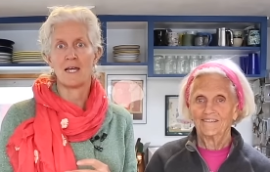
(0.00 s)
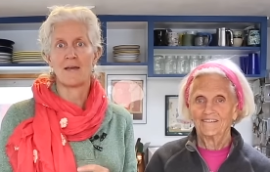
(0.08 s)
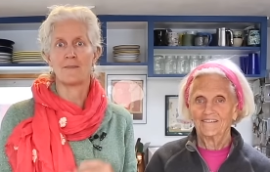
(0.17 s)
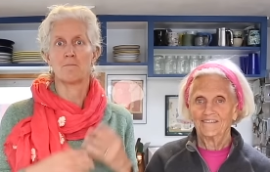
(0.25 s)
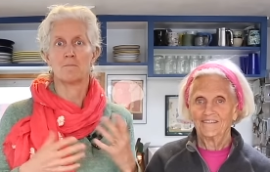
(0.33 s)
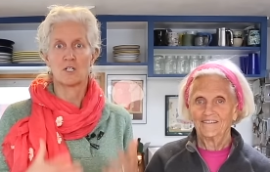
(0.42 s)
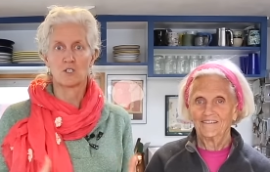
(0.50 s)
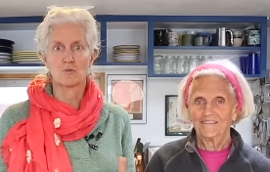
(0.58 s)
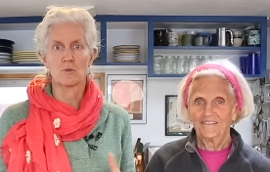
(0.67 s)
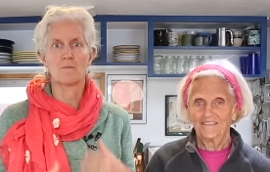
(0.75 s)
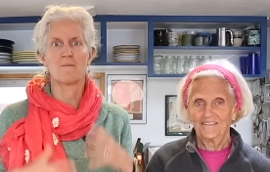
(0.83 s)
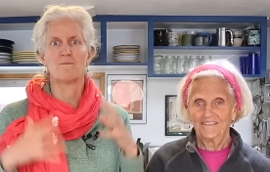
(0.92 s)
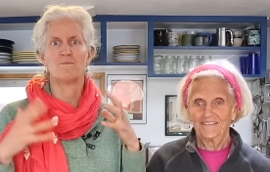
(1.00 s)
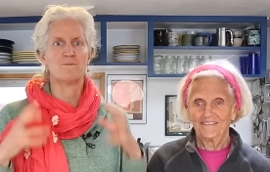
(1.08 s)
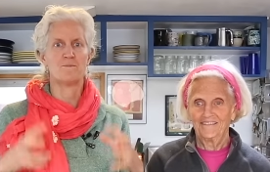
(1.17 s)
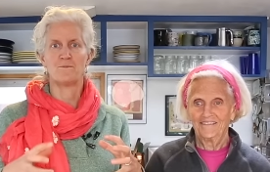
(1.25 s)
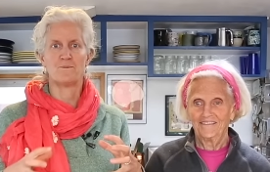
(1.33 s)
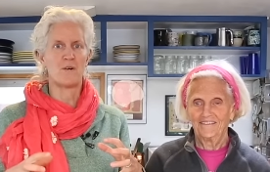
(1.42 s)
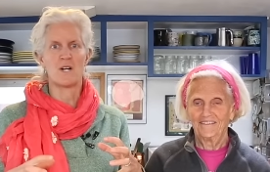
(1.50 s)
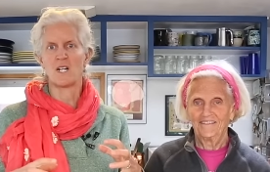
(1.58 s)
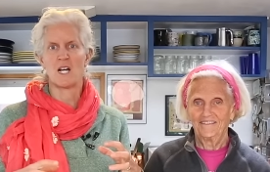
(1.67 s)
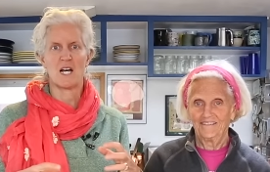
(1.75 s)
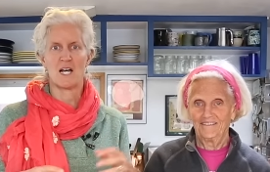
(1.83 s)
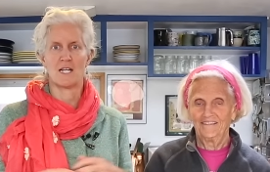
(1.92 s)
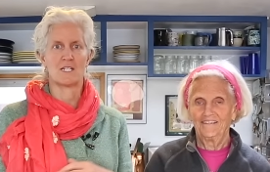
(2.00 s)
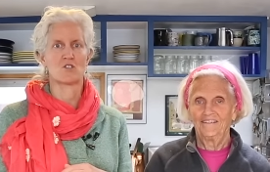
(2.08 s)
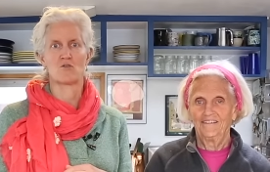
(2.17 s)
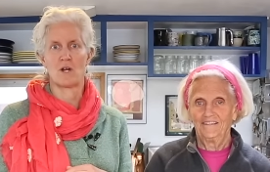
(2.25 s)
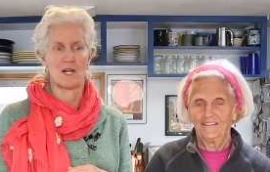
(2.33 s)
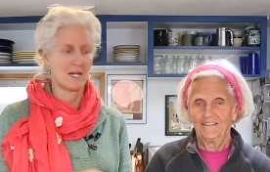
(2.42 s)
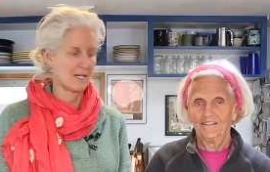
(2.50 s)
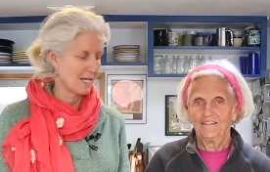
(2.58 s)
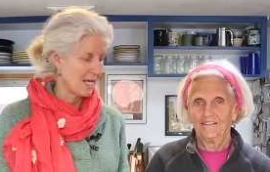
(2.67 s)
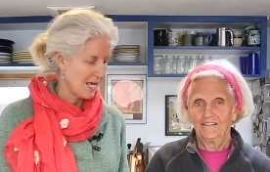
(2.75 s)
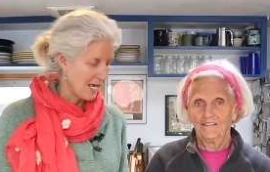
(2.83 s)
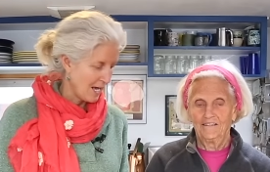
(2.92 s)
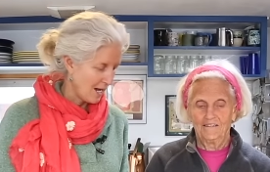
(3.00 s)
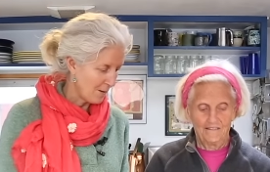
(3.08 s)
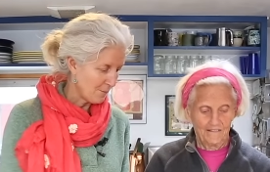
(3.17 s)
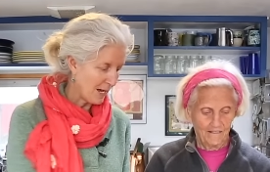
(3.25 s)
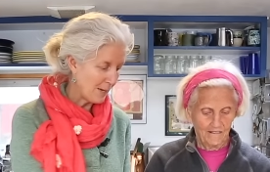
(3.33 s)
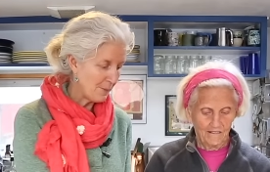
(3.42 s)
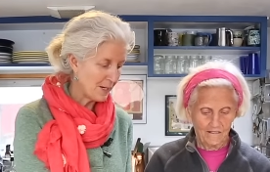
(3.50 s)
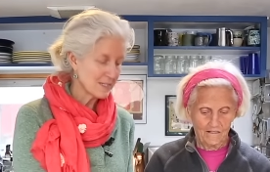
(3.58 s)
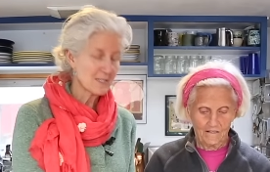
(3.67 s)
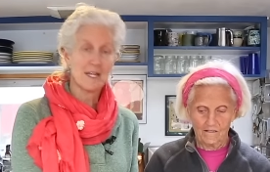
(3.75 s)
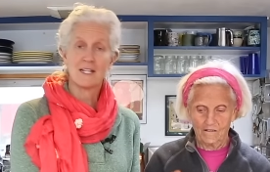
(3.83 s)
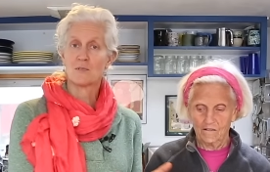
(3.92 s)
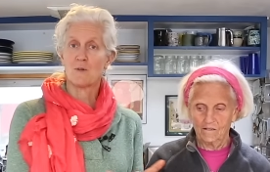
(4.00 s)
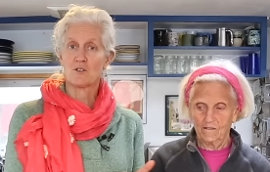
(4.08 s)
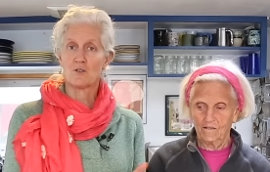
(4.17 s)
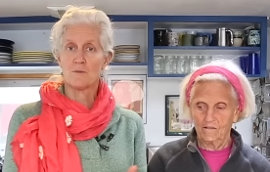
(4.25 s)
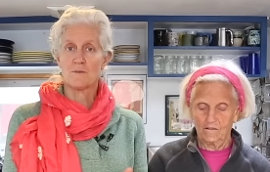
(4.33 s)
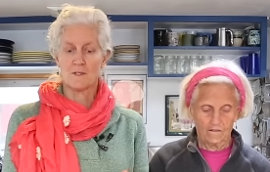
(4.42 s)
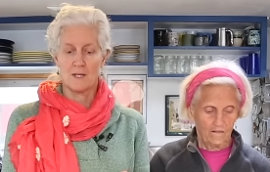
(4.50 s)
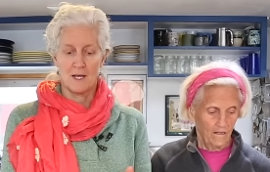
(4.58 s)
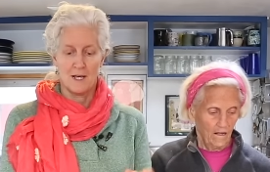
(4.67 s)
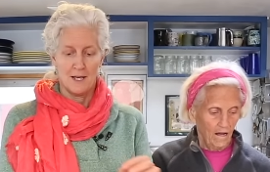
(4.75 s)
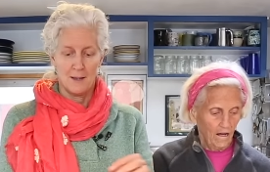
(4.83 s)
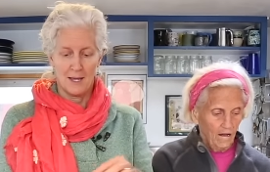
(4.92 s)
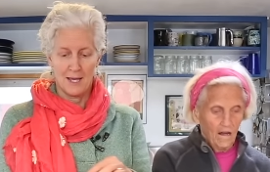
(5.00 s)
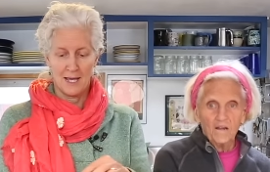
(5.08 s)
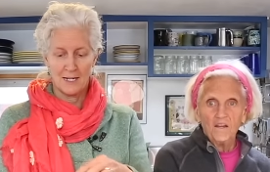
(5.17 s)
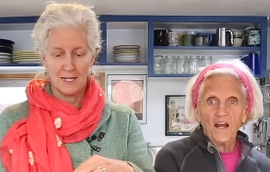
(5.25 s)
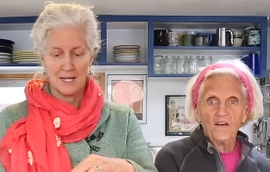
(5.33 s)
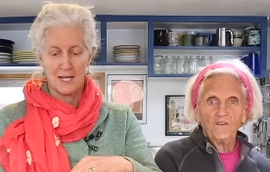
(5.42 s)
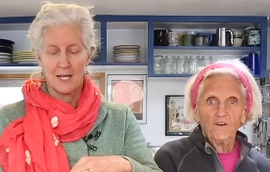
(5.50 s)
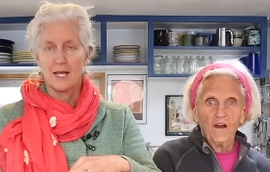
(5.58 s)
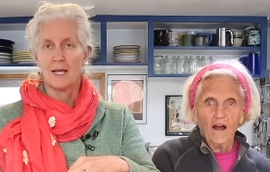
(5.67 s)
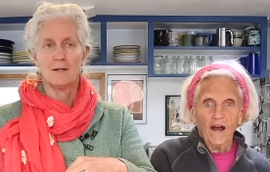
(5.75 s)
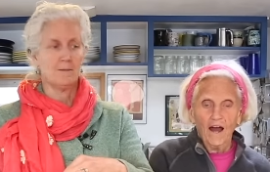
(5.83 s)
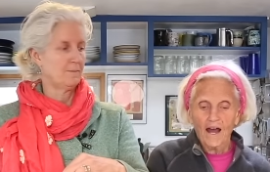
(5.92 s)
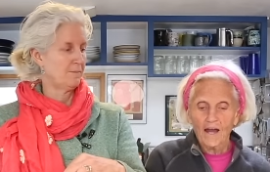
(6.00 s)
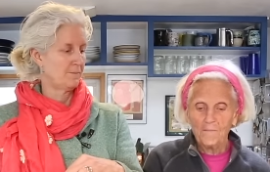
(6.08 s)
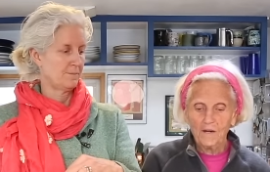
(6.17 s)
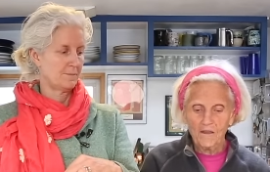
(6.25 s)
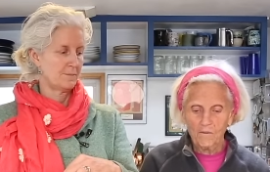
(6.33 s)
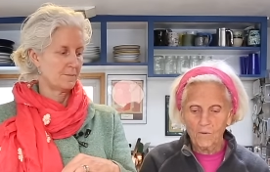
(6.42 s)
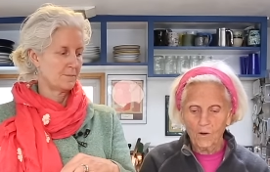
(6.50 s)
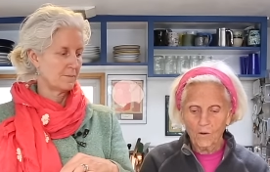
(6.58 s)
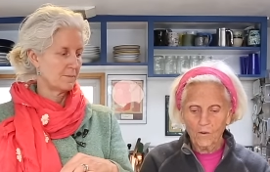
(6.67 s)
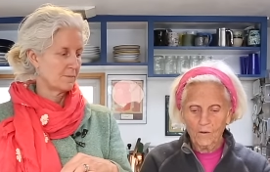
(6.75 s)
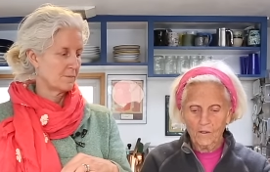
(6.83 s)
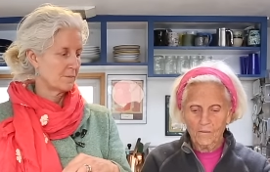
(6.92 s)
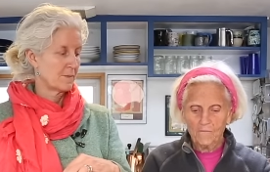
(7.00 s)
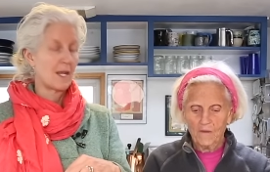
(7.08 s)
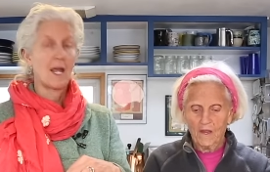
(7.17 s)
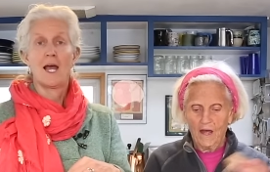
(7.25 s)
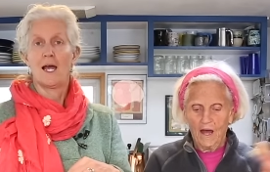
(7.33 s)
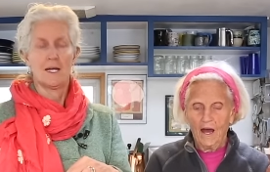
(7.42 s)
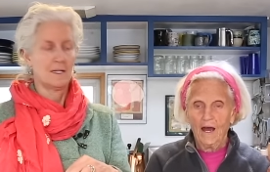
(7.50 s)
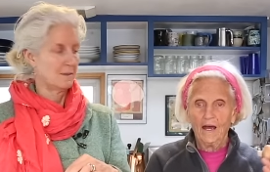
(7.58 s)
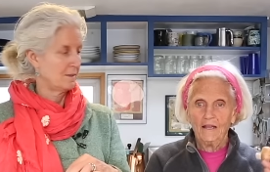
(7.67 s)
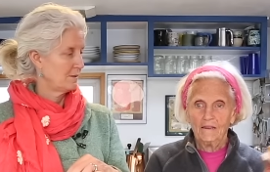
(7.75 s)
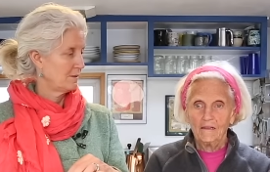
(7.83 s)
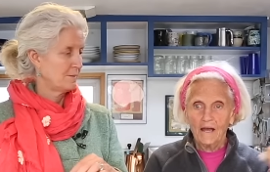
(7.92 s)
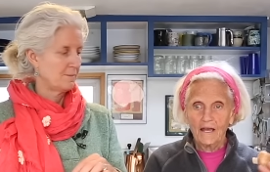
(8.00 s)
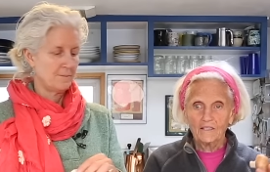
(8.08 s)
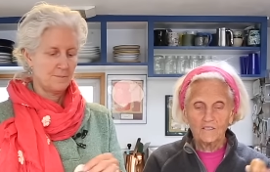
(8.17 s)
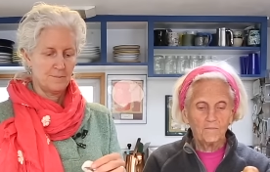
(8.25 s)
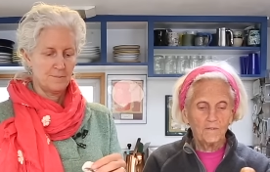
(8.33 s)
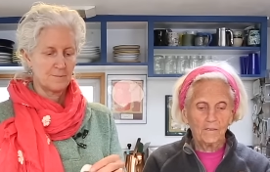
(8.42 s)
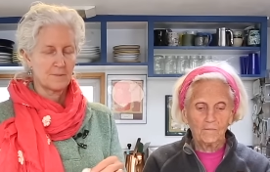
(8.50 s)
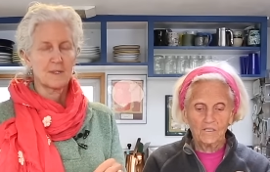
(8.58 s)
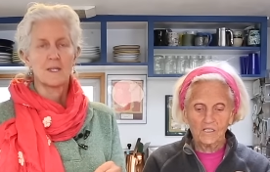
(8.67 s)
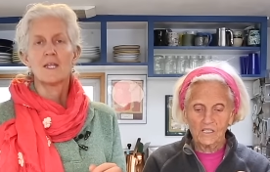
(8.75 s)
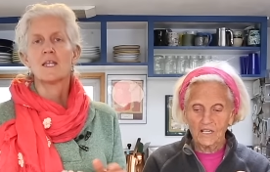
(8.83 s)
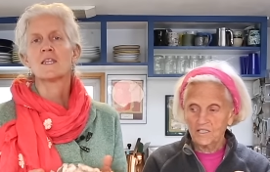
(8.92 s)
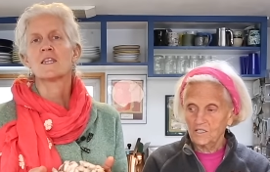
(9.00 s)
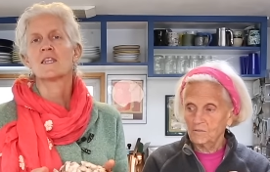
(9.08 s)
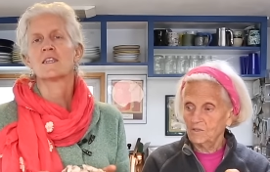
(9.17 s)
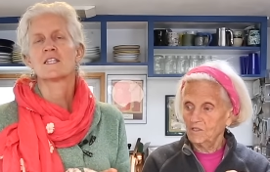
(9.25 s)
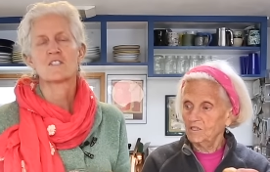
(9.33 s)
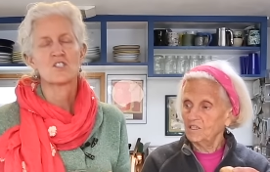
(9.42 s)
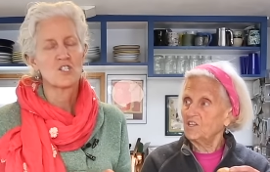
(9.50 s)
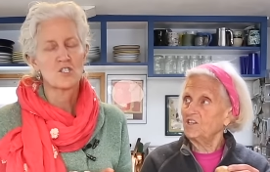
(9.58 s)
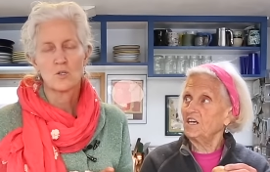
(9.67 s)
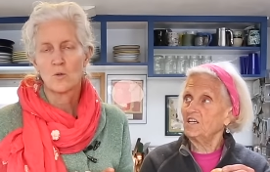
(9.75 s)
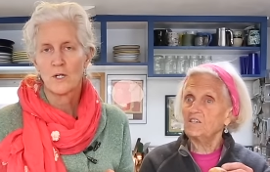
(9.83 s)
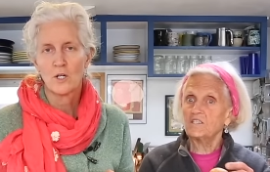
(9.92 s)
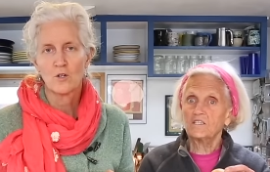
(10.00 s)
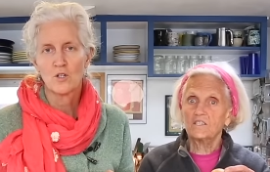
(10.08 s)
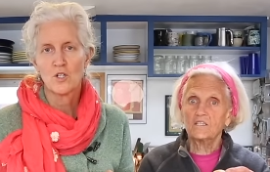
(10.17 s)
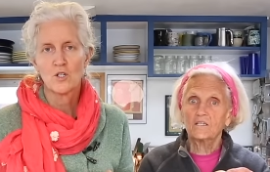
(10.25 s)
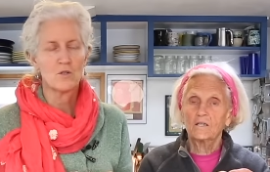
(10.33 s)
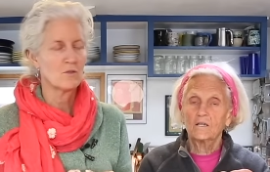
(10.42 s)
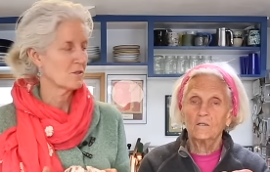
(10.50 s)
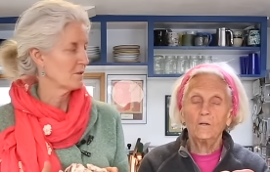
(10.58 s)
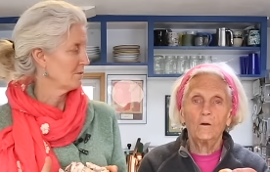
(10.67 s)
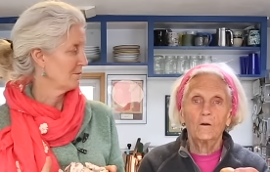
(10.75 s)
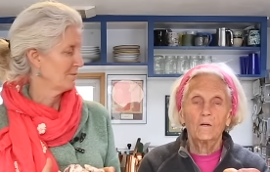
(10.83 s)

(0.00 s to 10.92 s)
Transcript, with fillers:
Speaker 1: on the mushroom fungi train. Um, I buy sliced mushrooms. Ah, and never.
Speaker 2: I buy them whole. I like to be able to slice them to this the is just thickness. quicker to use. No.